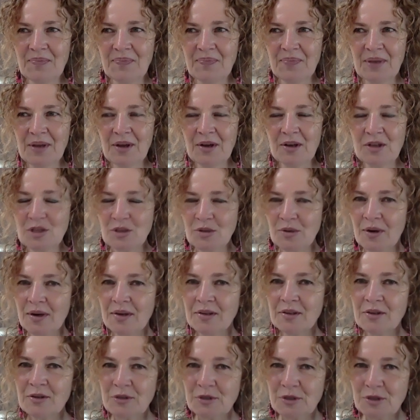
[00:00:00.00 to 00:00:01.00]
because you are
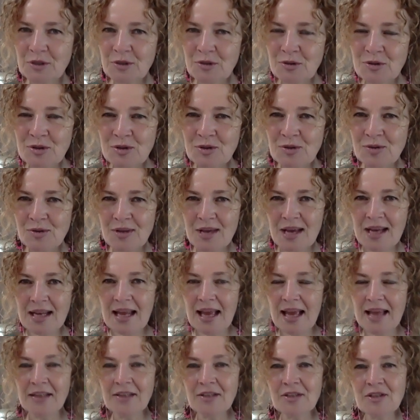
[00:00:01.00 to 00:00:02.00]
not used to that
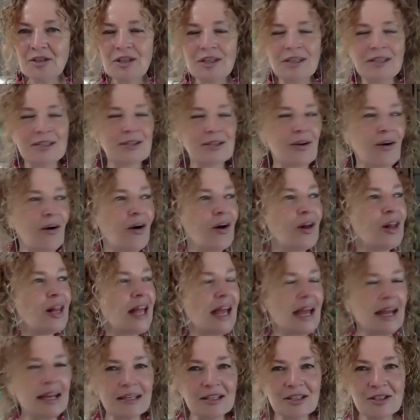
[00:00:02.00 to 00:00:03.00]
energy. It's all
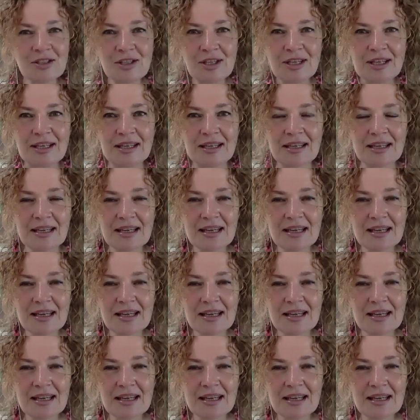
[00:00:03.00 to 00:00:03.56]
energy.